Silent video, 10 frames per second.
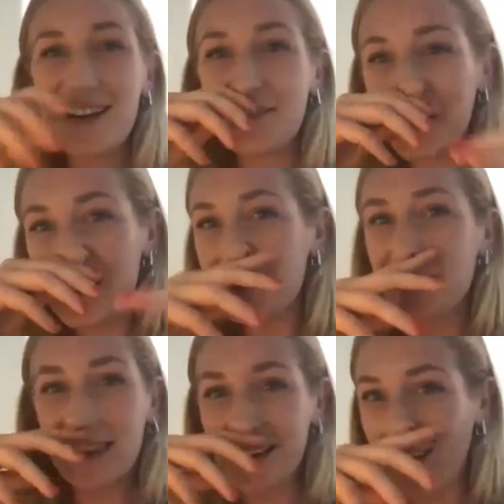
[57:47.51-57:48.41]
And filled with
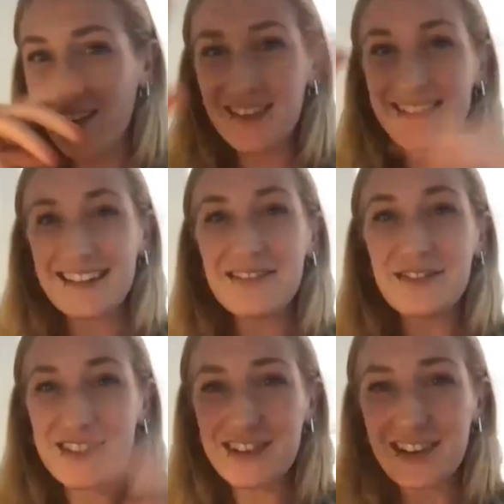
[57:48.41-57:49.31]
like all this
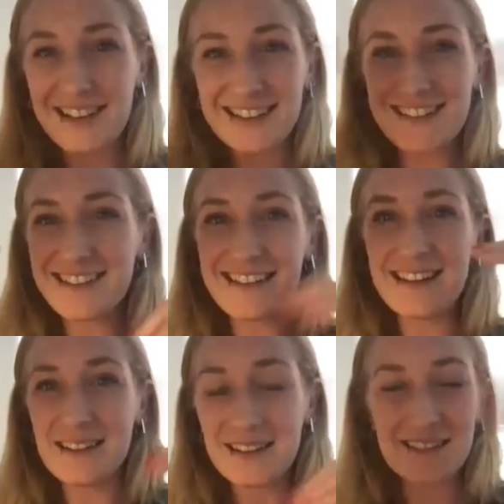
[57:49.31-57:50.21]
infrastructure and
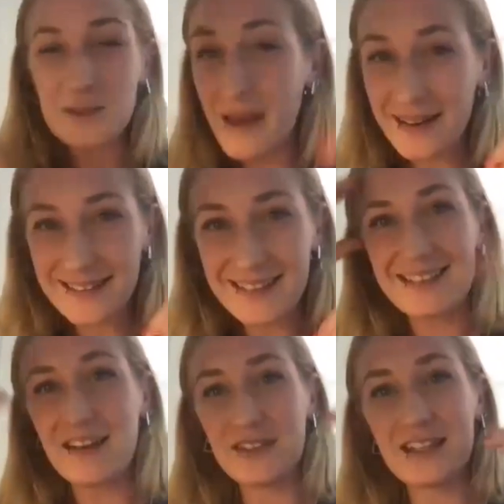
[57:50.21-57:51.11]
cement and
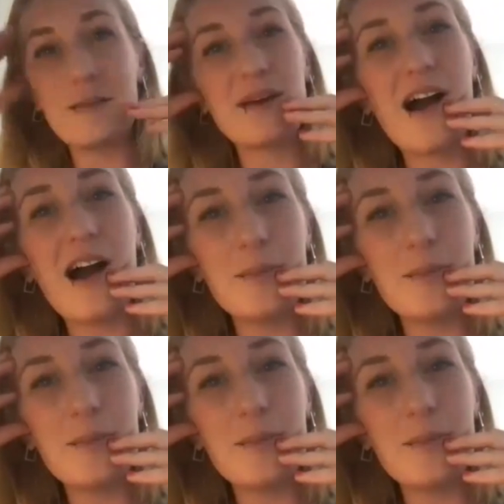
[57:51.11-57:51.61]
stuff to keep it up.